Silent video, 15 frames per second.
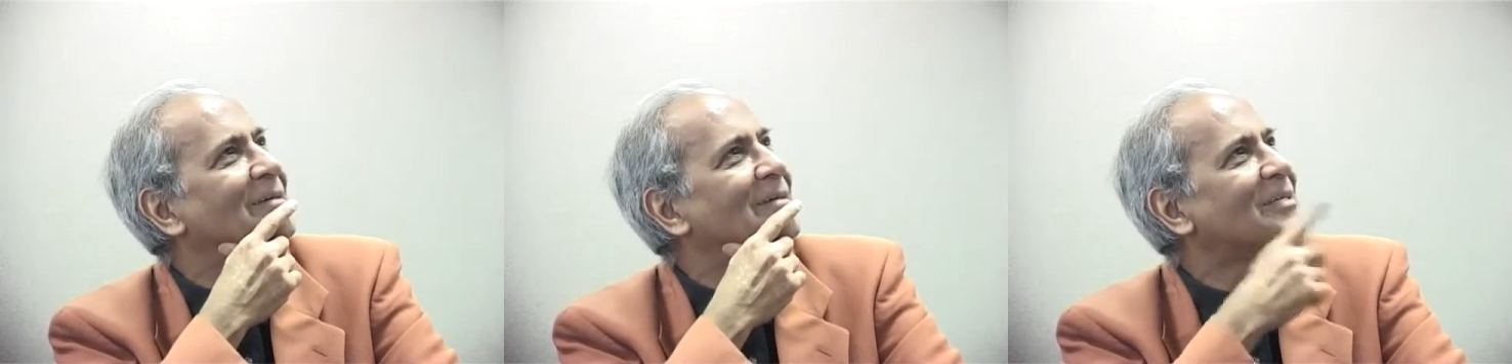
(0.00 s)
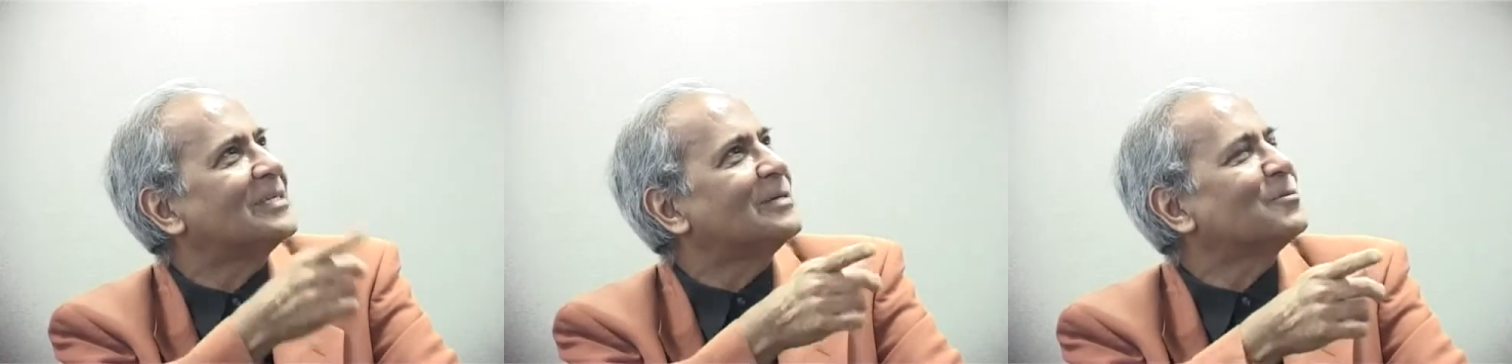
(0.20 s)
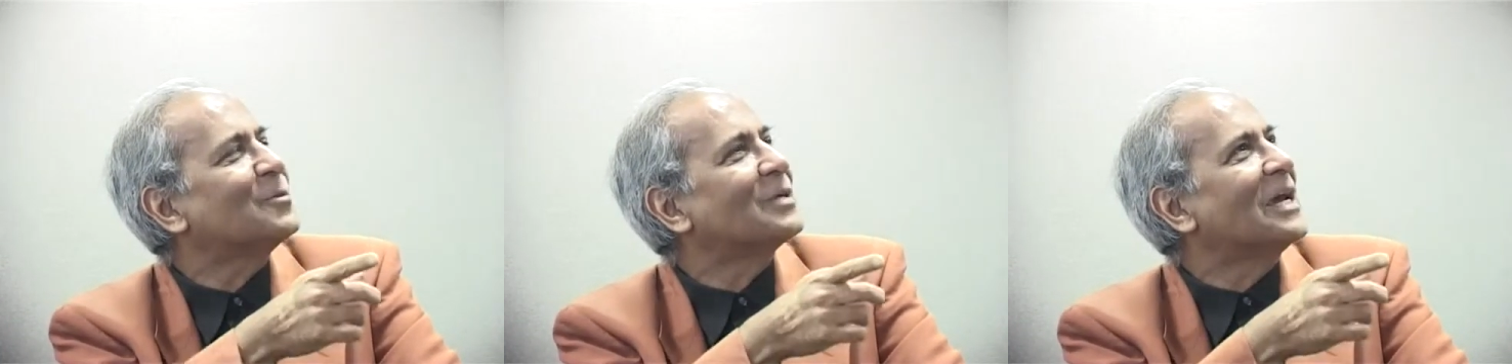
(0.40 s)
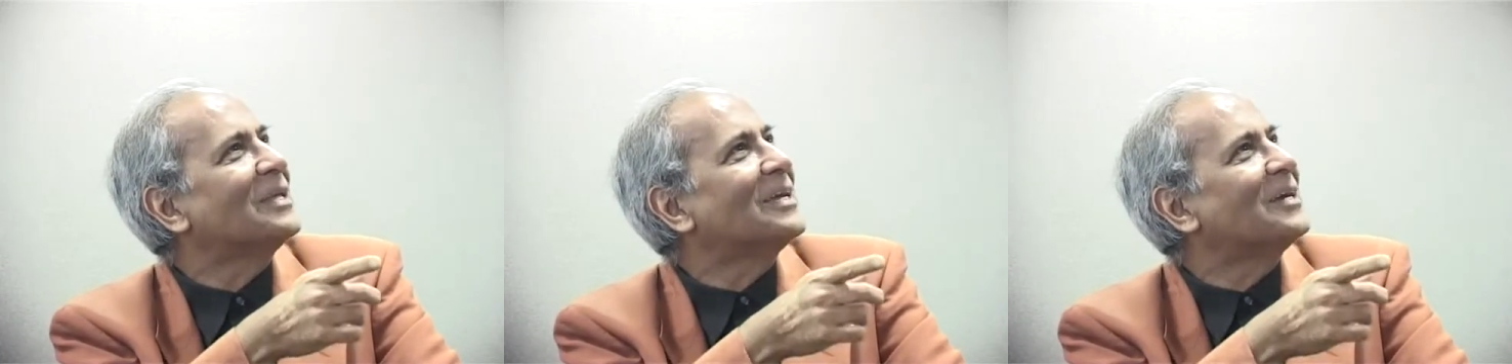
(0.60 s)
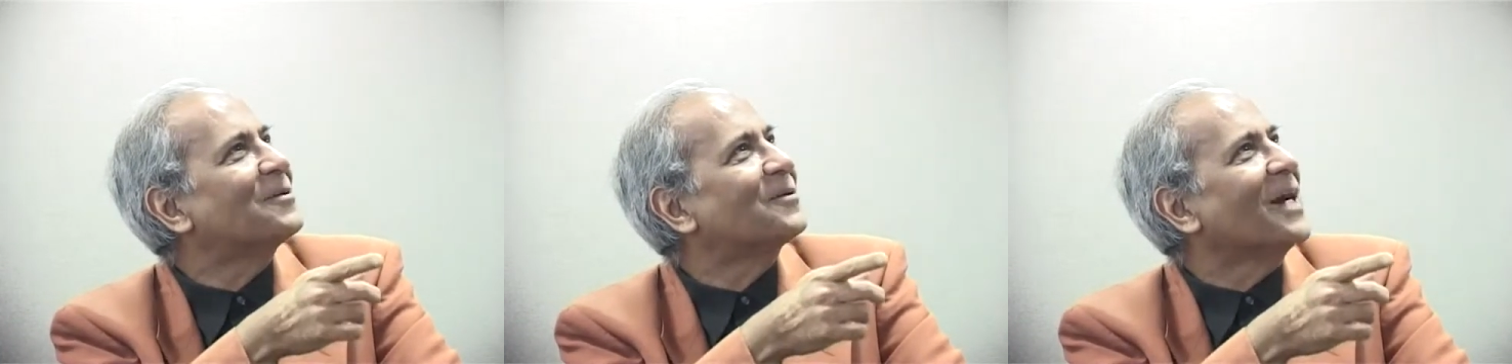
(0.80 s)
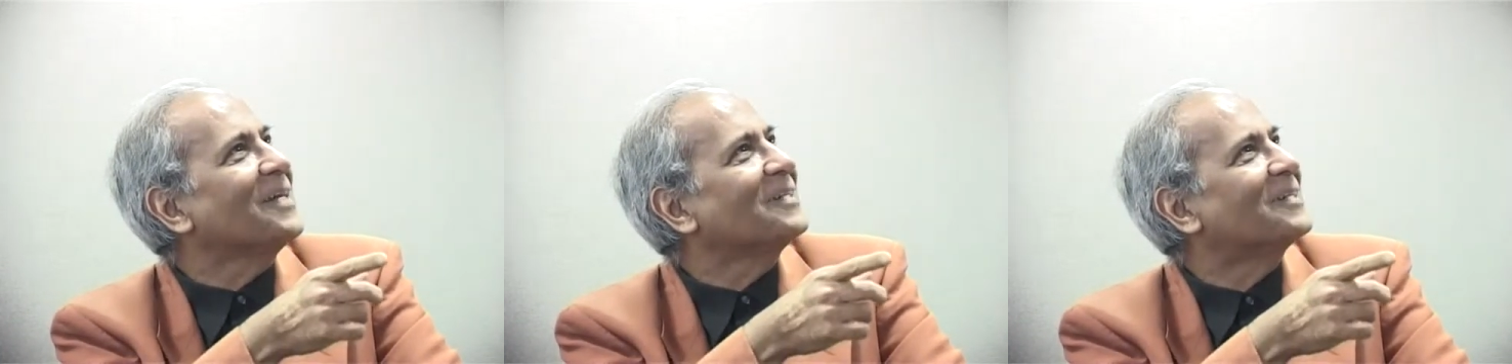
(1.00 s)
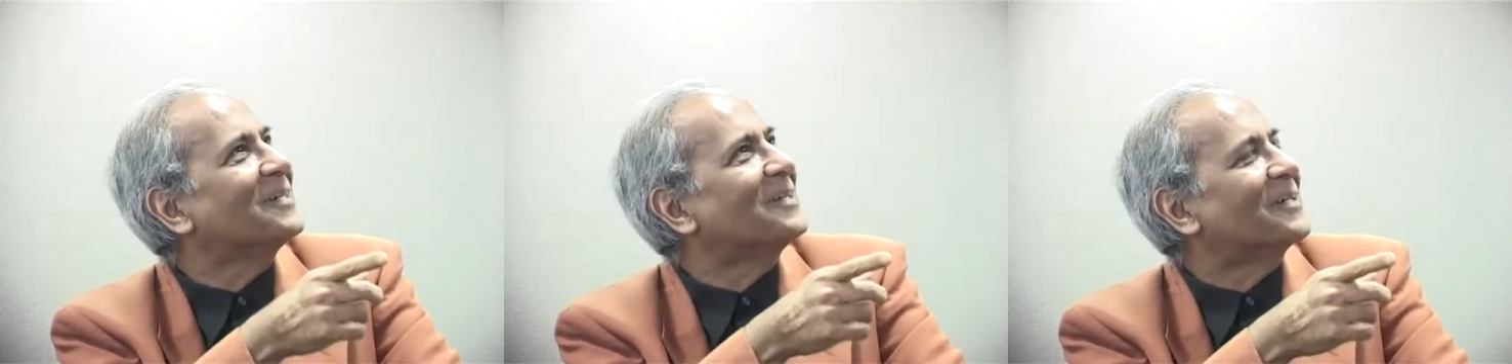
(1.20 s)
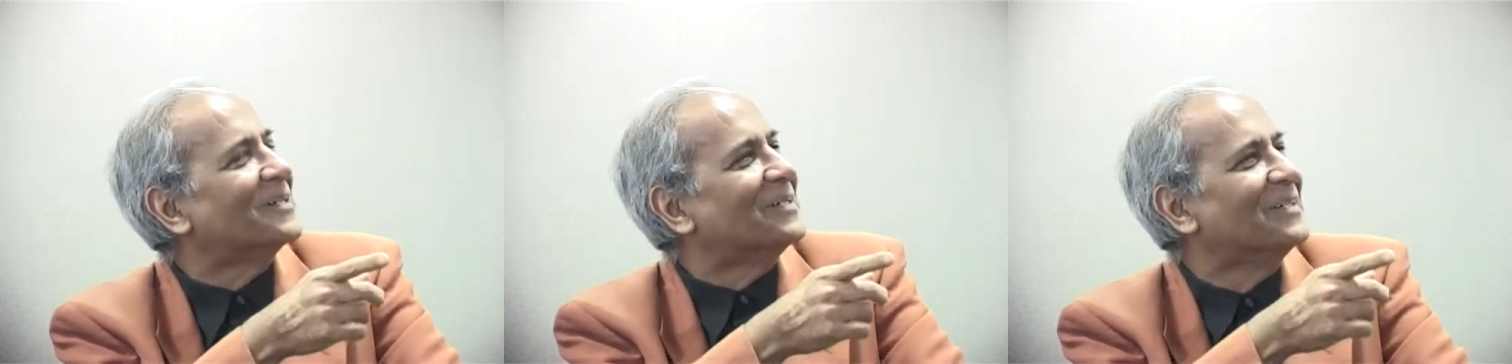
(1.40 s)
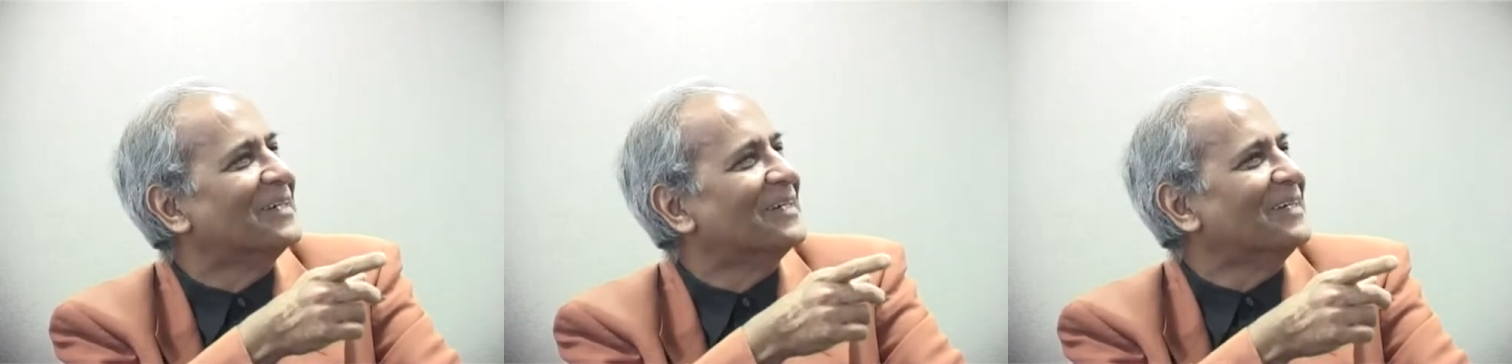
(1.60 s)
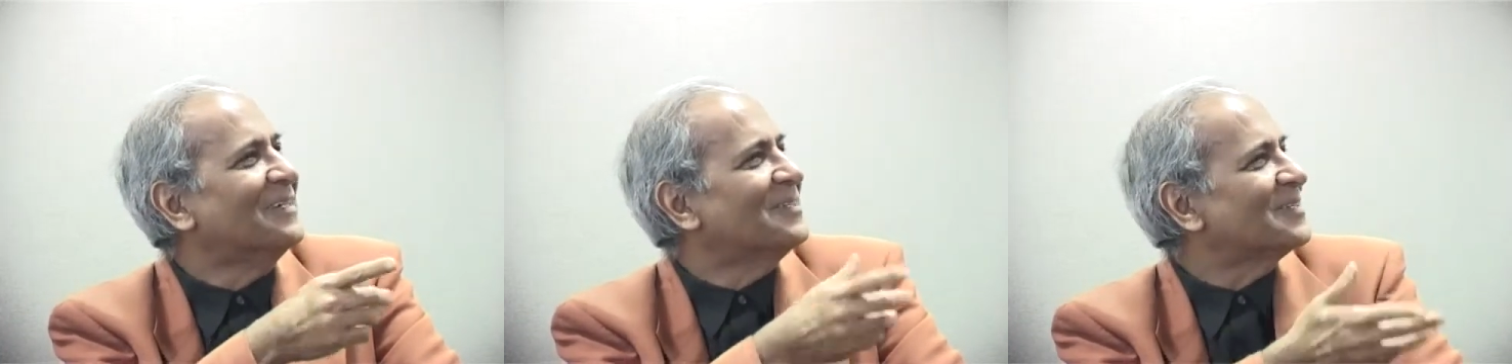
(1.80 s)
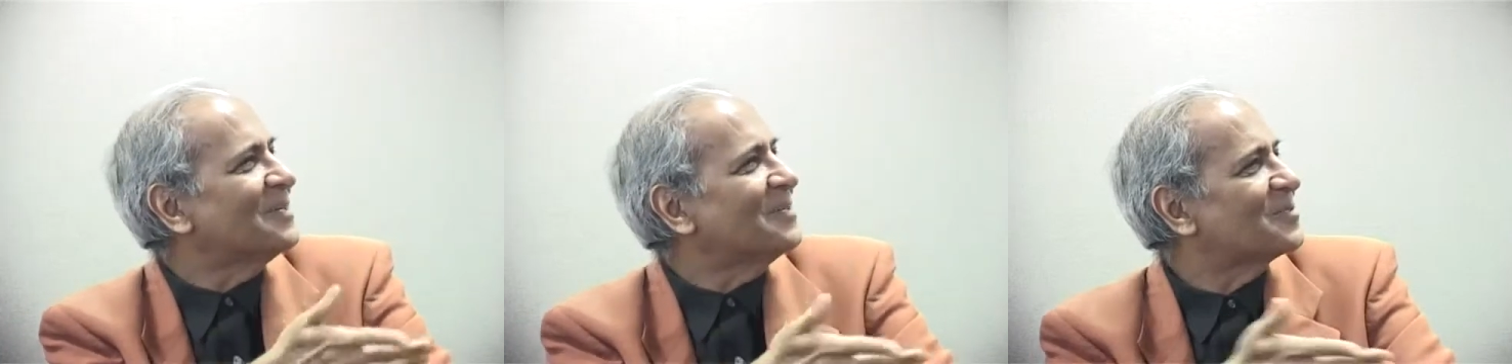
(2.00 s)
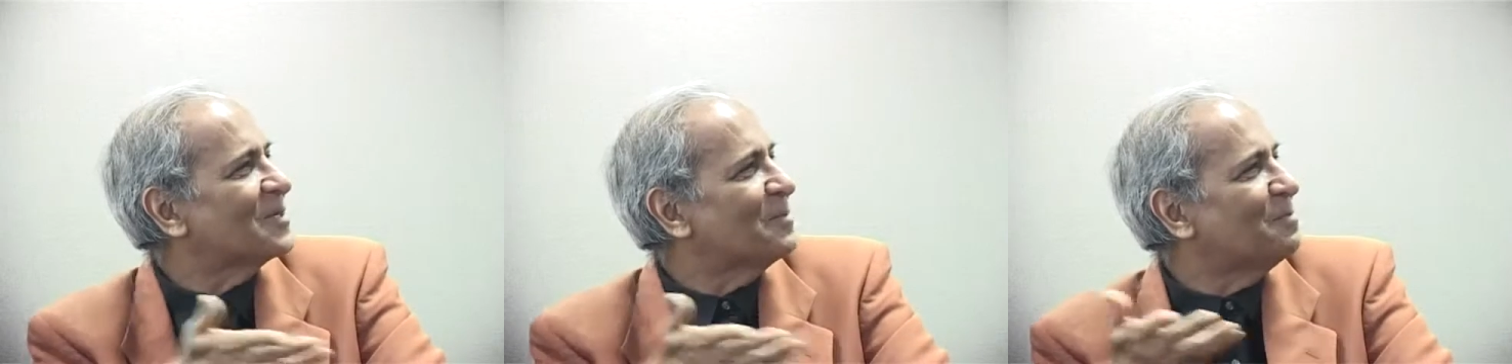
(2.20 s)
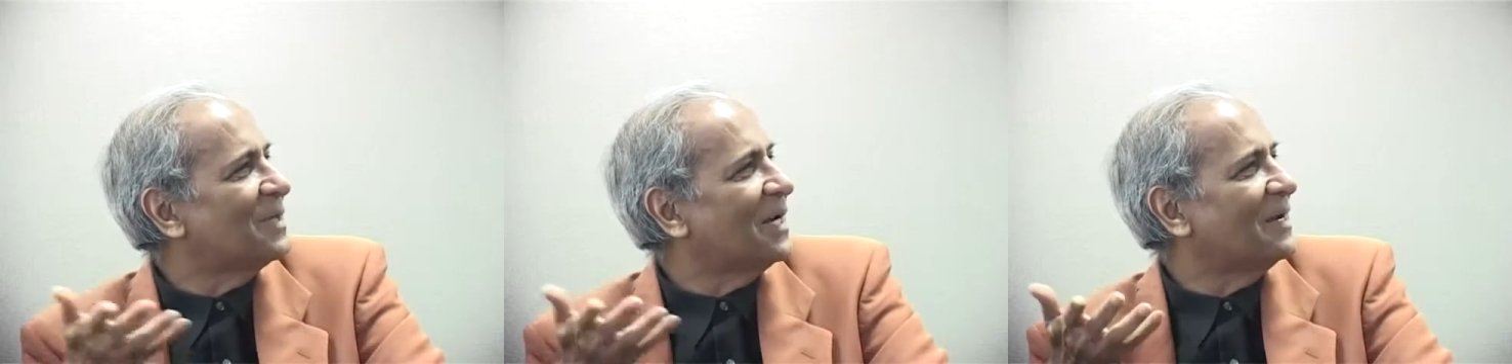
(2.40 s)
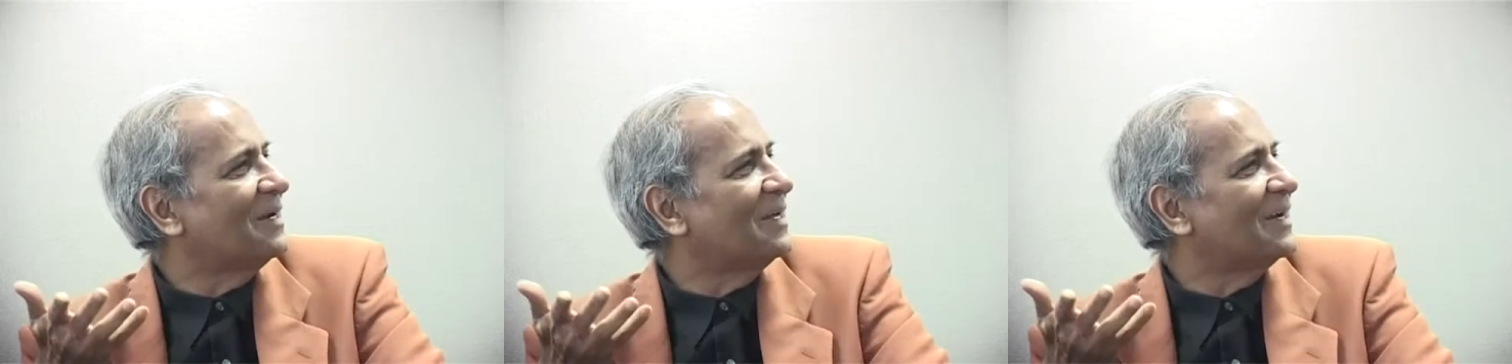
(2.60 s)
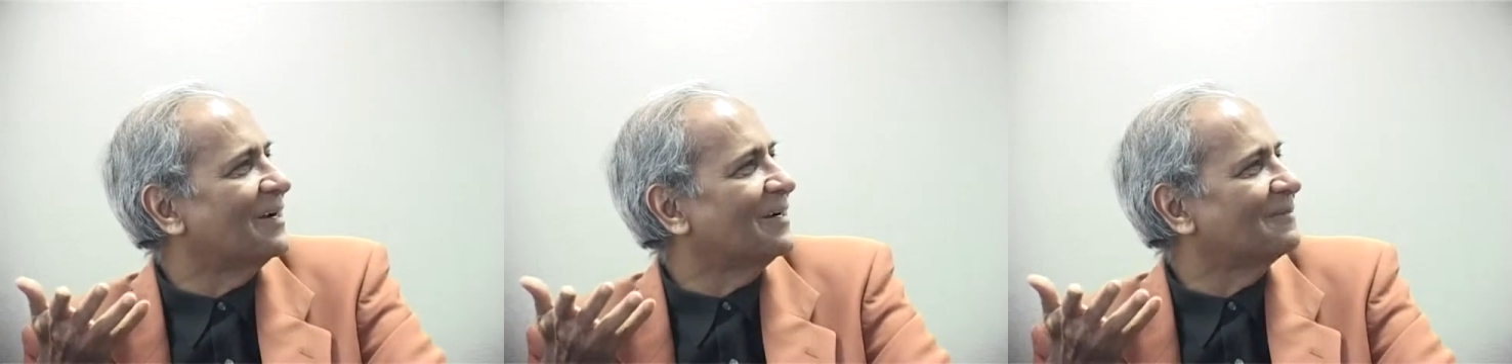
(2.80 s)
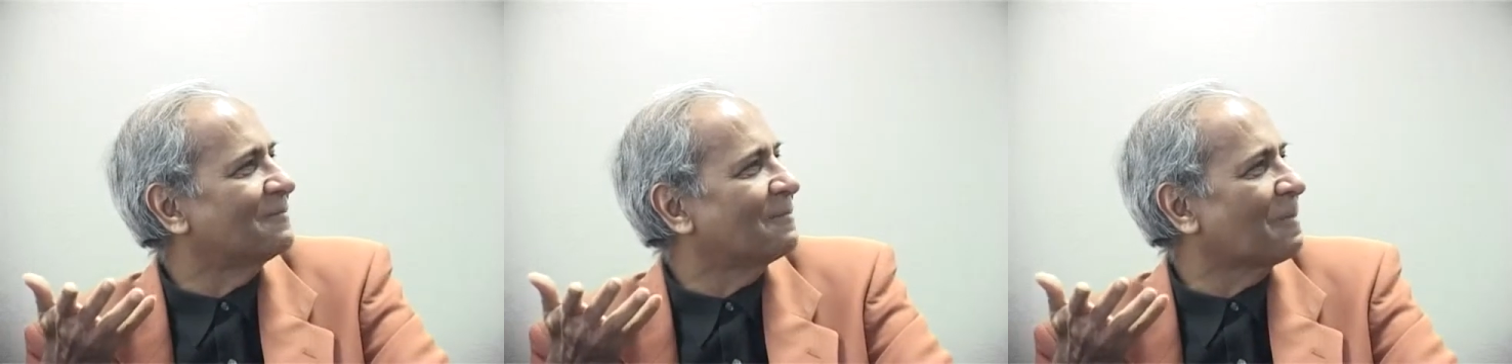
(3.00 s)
He seems to be getting it right here. Such a simple idea.